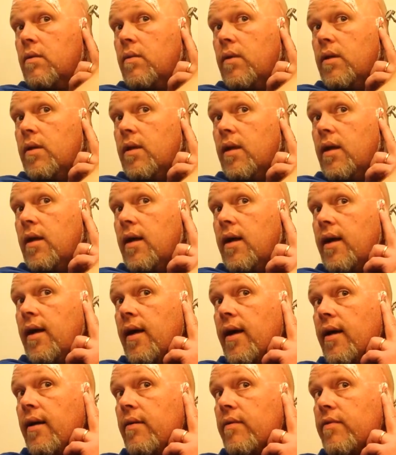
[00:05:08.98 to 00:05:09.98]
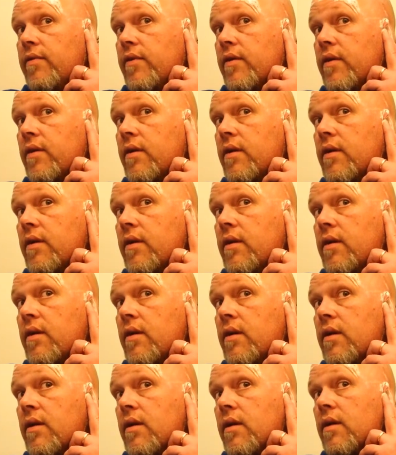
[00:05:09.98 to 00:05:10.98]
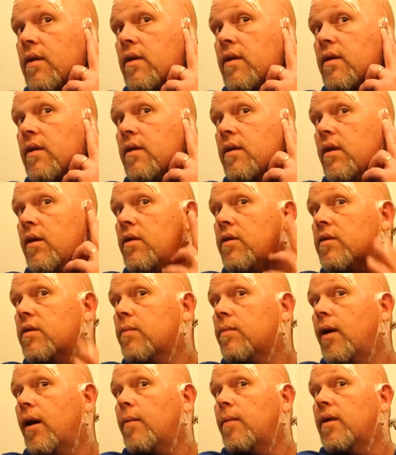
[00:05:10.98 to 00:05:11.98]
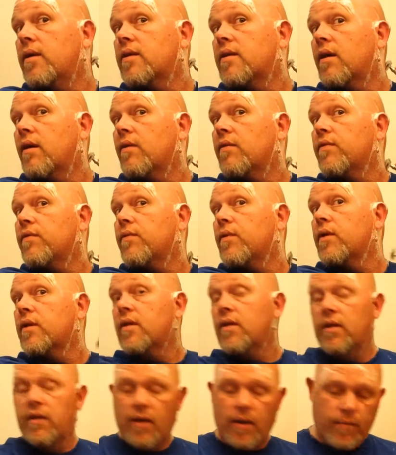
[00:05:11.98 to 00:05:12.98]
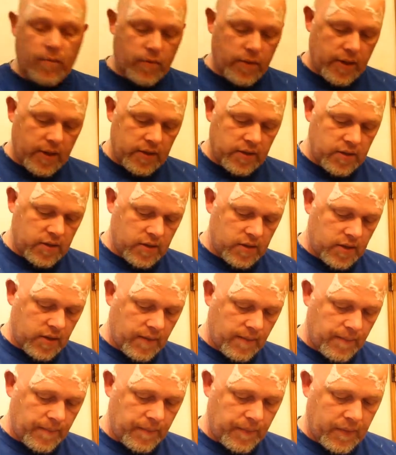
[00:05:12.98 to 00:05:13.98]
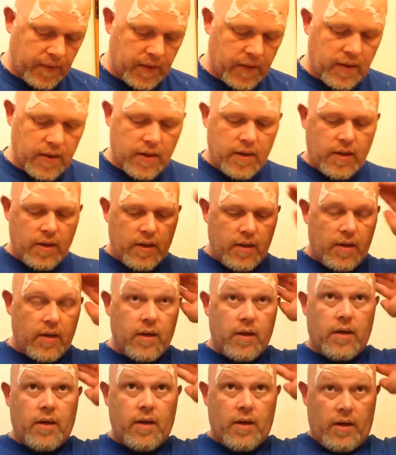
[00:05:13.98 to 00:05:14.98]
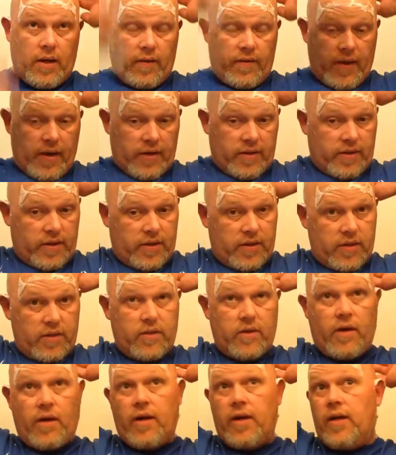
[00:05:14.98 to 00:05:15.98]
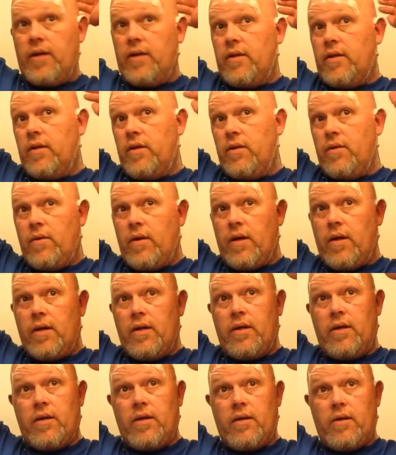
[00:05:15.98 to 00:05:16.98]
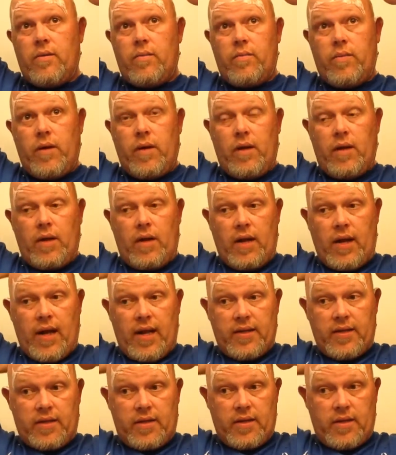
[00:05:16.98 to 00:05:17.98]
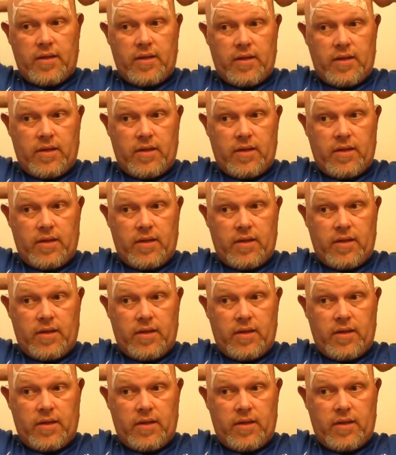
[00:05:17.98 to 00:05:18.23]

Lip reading: One thing I have noticed about myself with the double edge is I've actually started to be less